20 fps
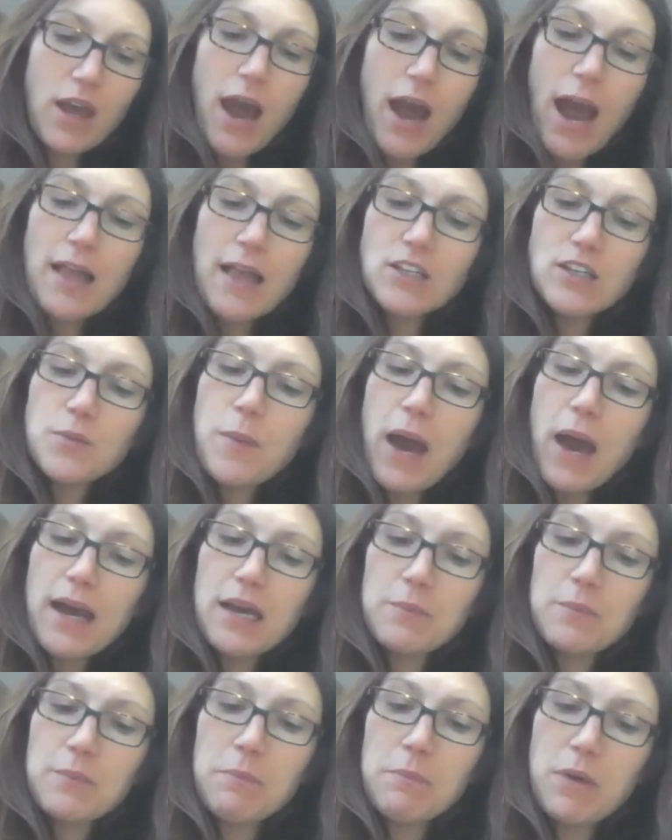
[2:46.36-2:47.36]
I looked
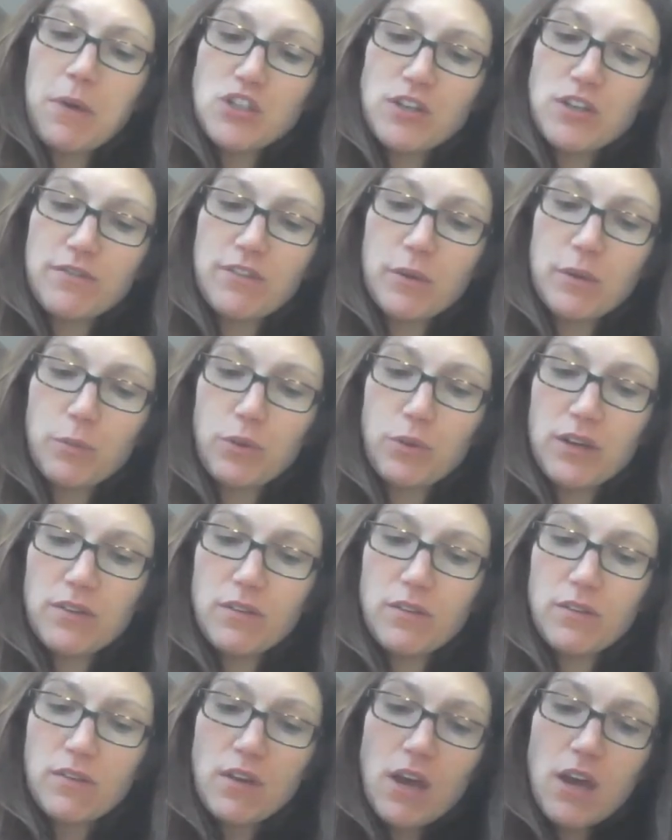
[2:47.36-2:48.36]
back at my mushy
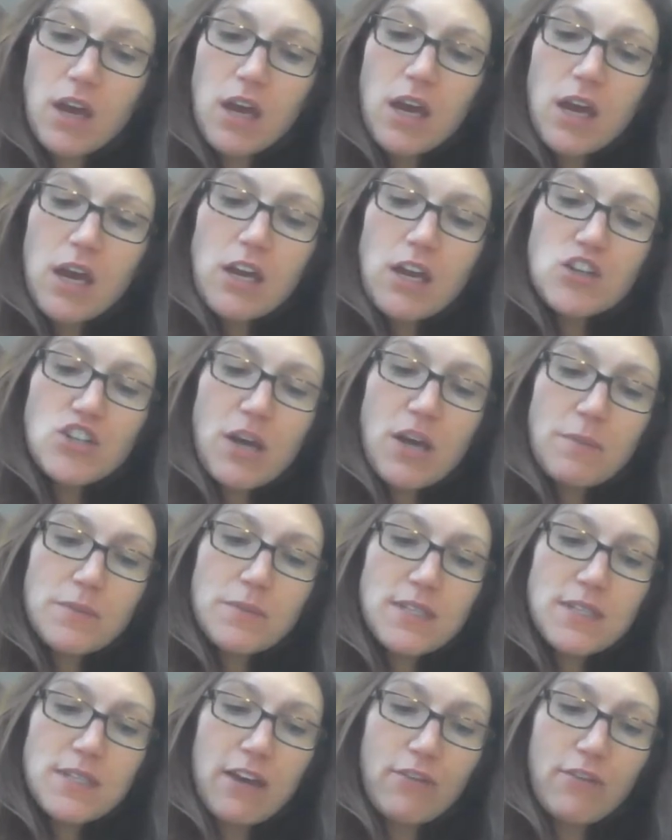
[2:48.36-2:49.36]
footprints. Jem
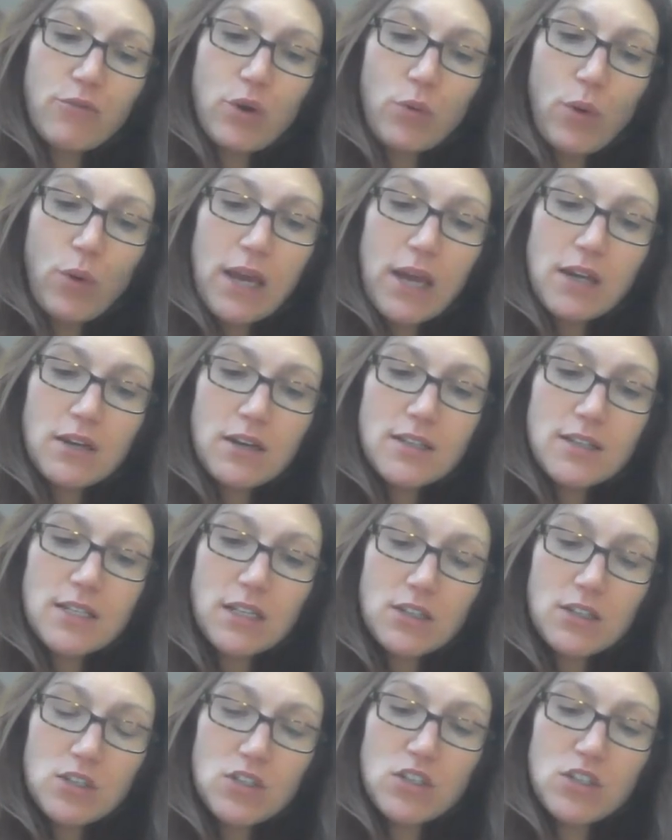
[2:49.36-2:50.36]
said if we waited
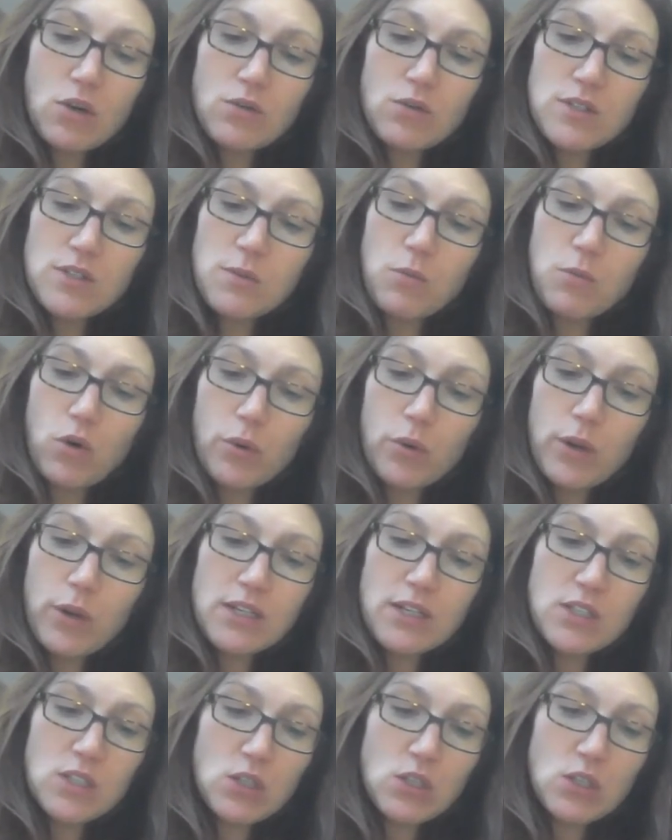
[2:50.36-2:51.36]
until it snowed some more, we
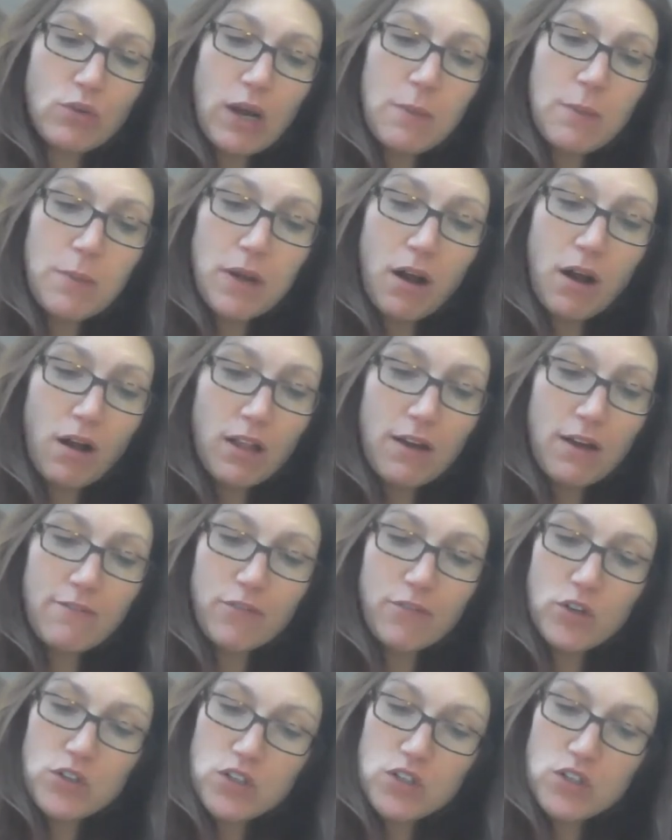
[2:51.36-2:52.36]
could scrape it all
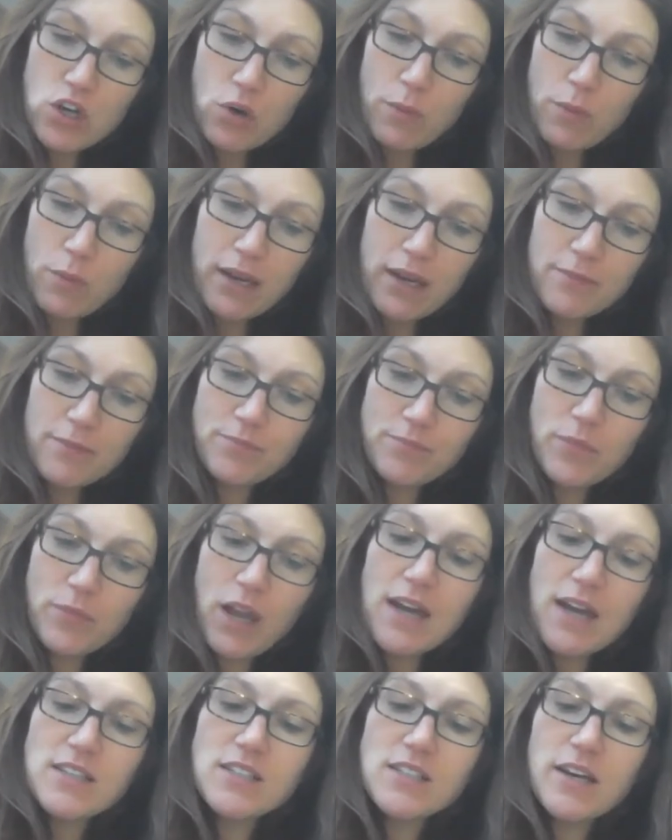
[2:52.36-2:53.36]
up for a snowman.
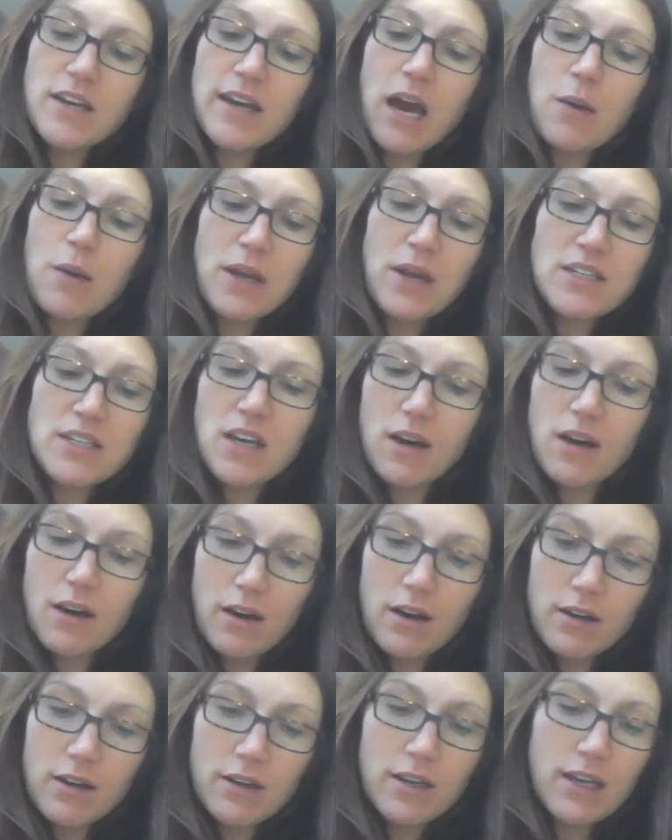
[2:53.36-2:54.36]
I stuck out my
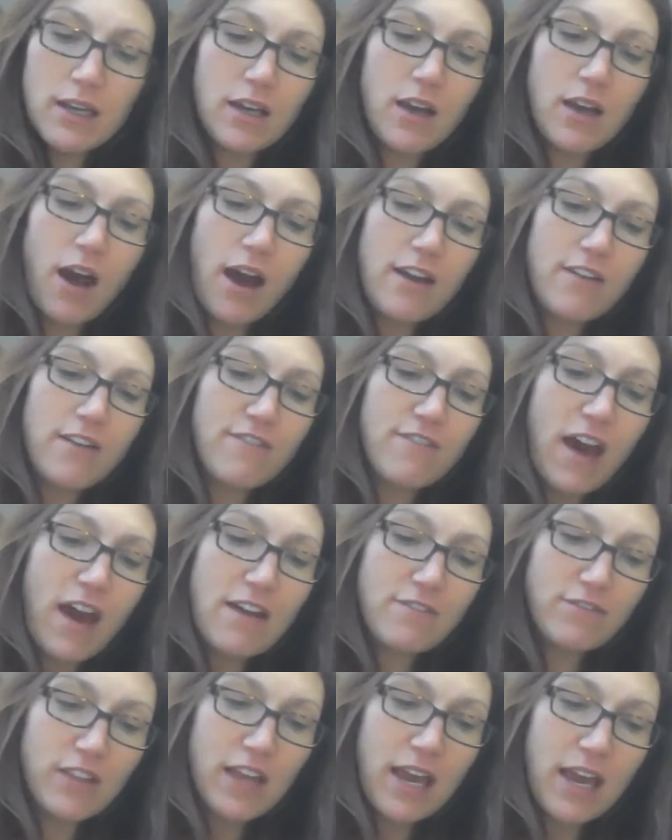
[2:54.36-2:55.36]
tongue and caught a
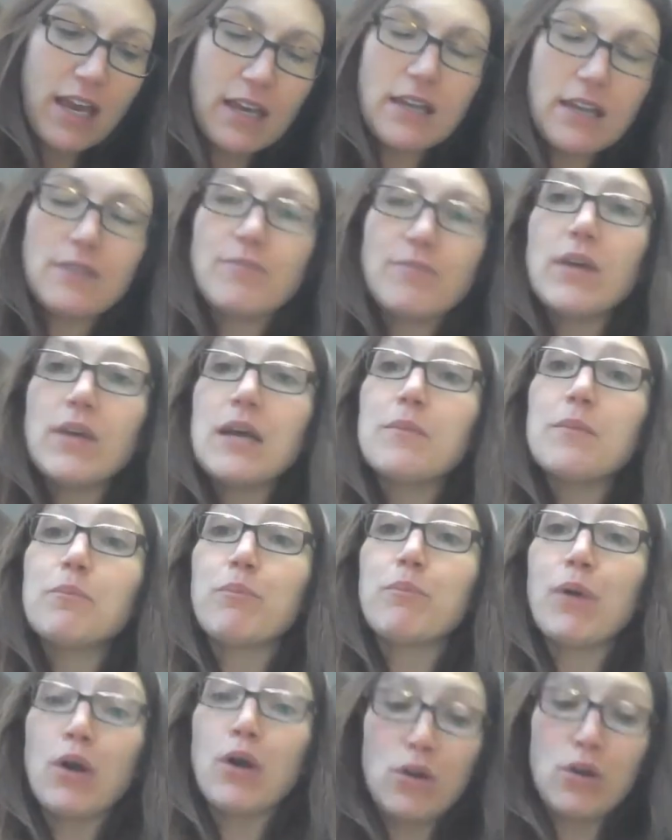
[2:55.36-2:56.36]
fat flake. It
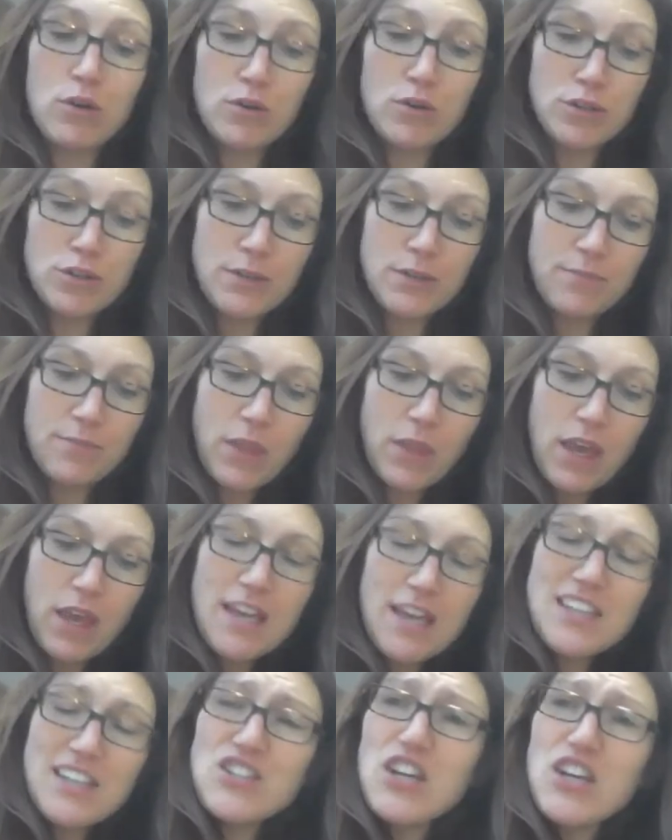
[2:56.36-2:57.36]
burned.
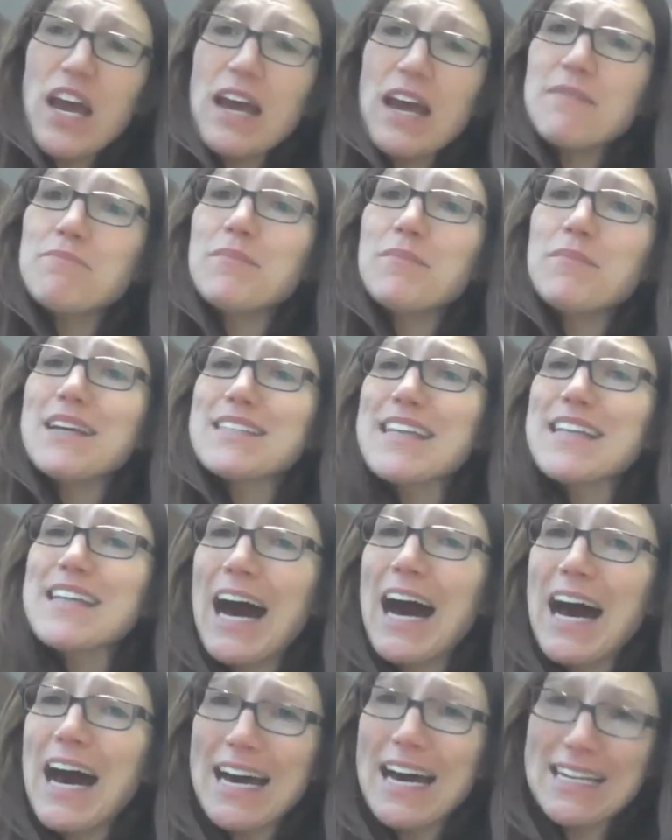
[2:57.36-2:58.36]
"Jem, it's
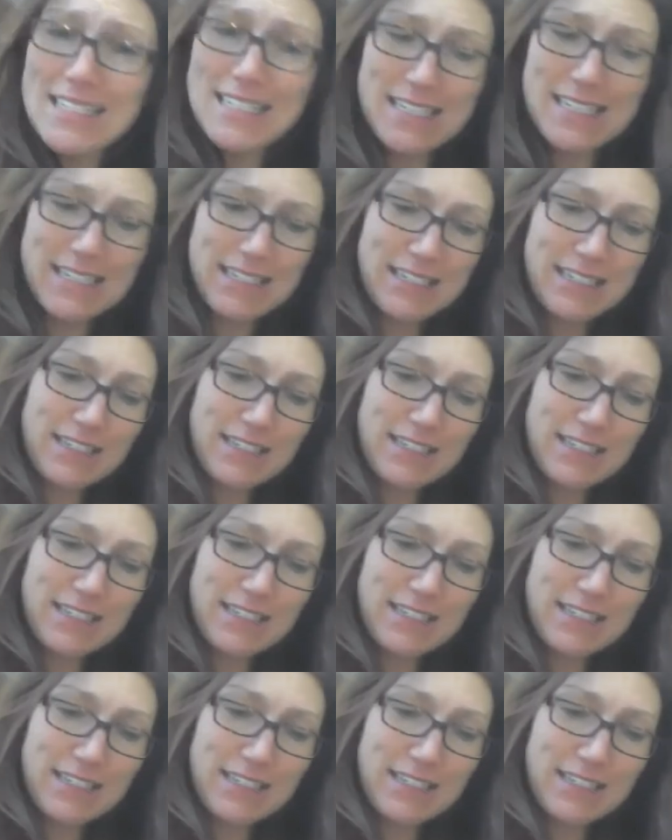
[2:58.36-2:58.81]
hot!"